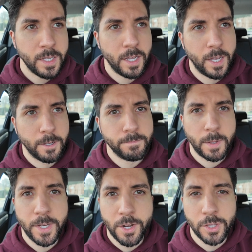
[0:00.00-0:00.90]
Let
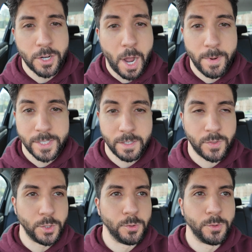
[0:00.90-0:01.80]
me know in the comments if
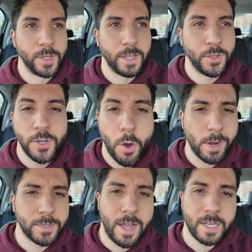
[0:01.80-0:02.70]
you know what
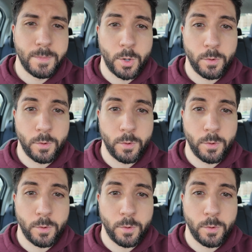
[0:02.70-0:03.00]
I'm talking about,